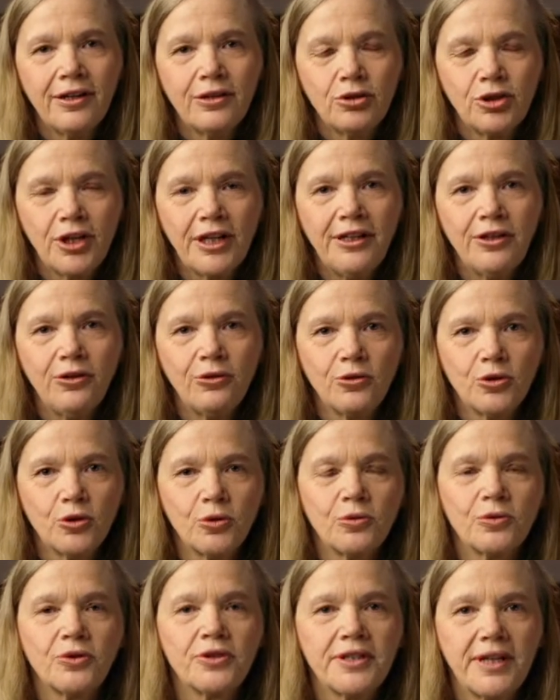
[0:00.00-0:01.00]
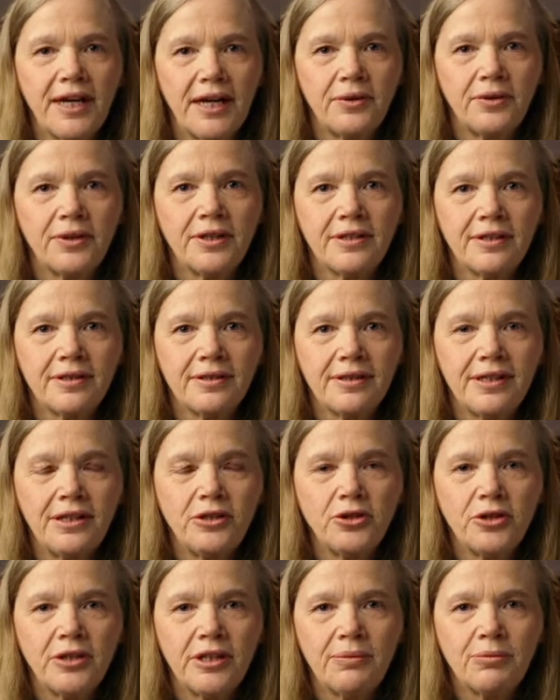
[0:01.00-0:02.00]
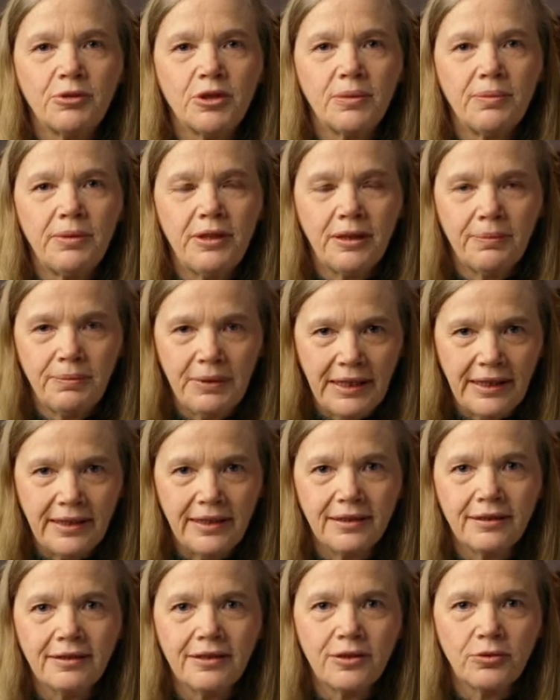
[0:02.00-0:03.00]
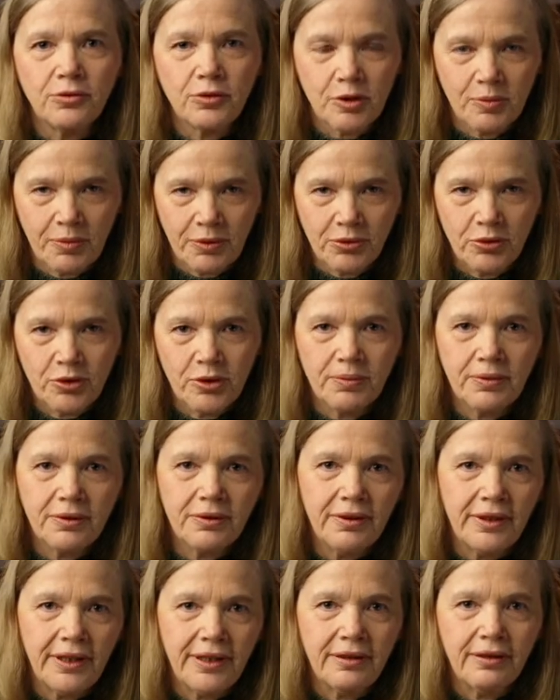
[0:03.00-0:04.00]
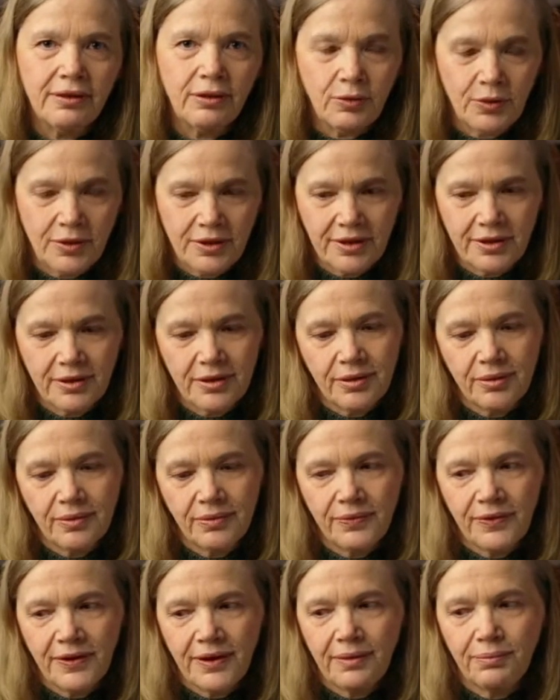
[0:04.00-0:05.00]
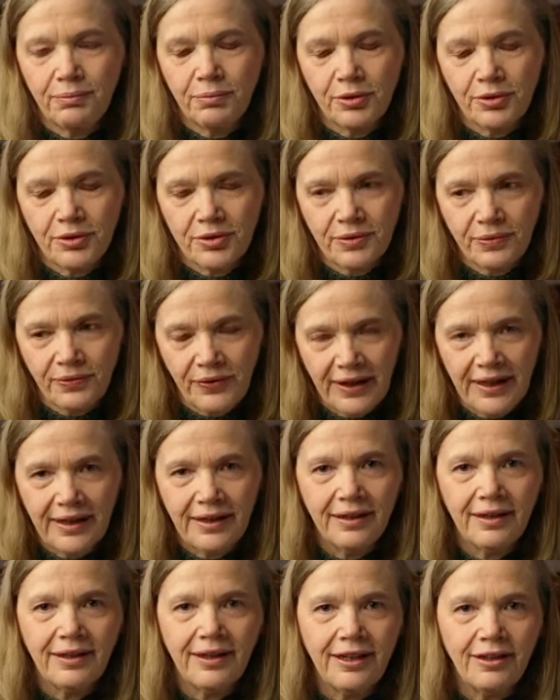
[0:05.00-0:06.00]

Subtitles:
training your children's characters, teaching them to be obedient and responsible and inquisitive and persevere,